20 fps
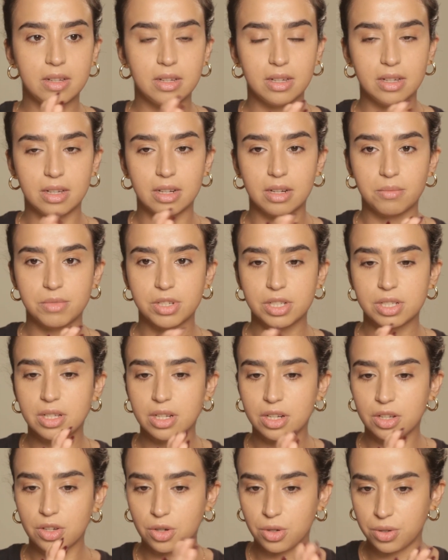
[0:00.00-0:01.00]
and I'm just
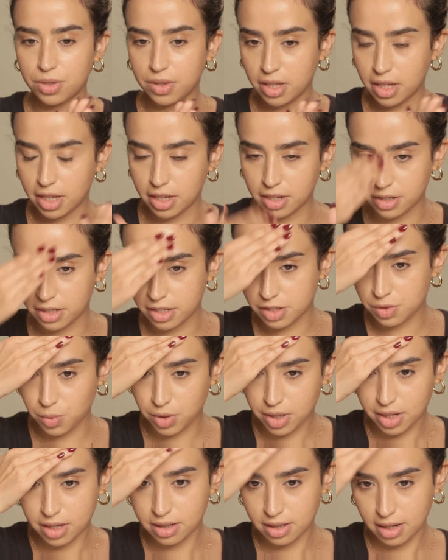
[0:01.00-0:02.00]
gonna go in the areas
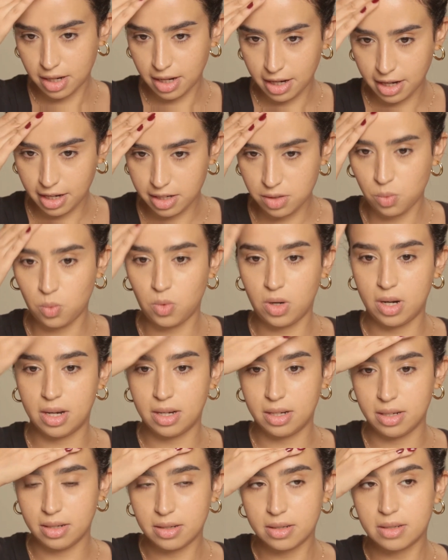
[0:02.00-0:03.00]
where I
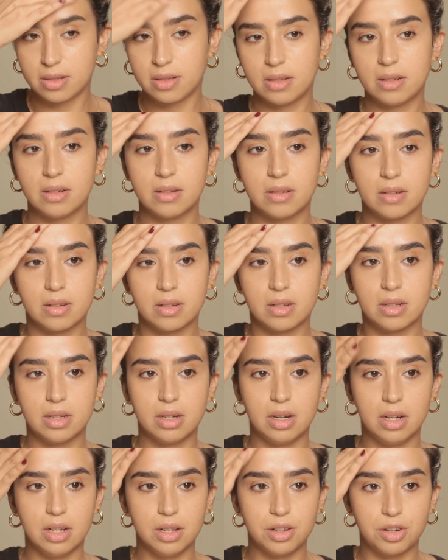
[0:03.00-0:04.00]
want
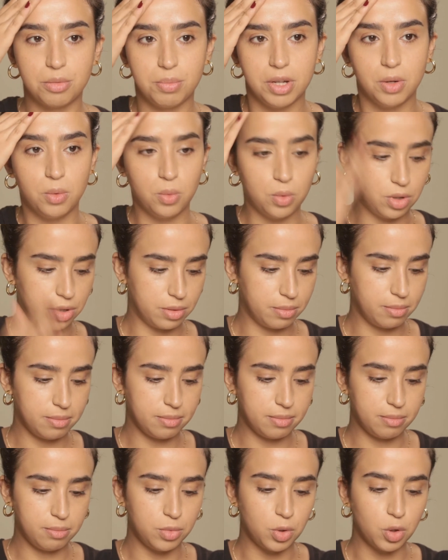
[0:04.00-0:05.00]
a little bit
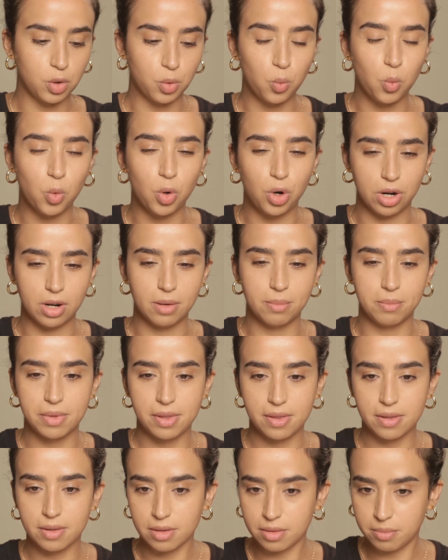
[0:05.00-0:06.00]
more
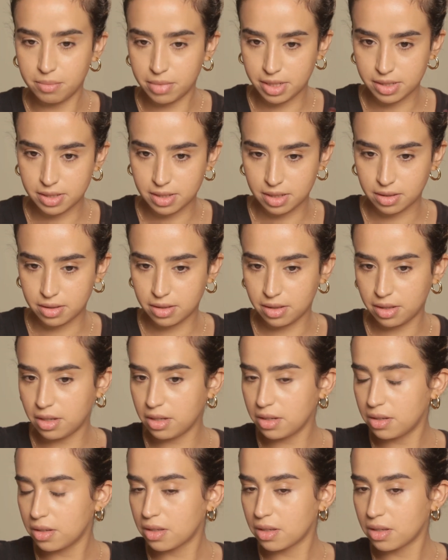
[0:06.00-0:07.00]
warmth, basically.
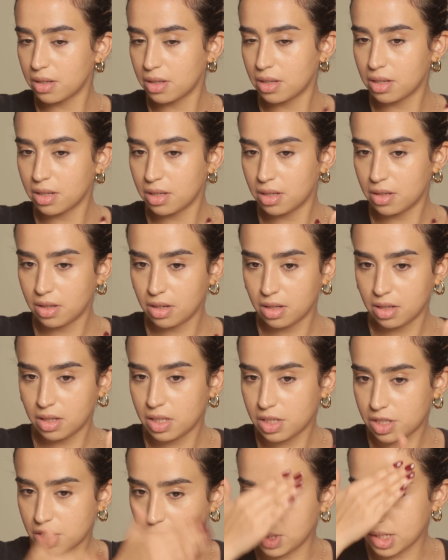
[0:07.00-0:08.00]

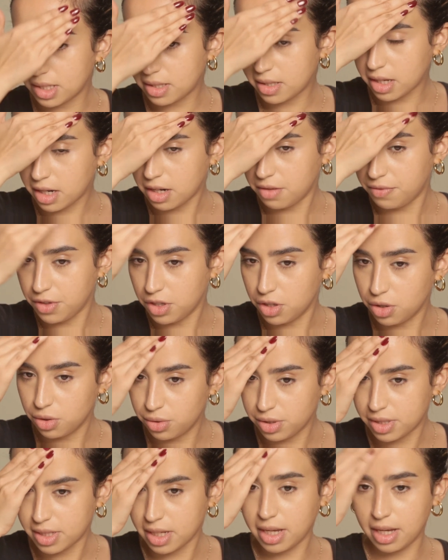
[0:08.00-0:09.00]
So instead of
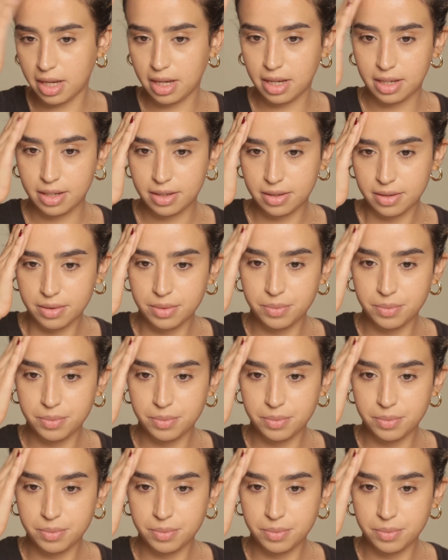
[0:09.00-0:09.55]
using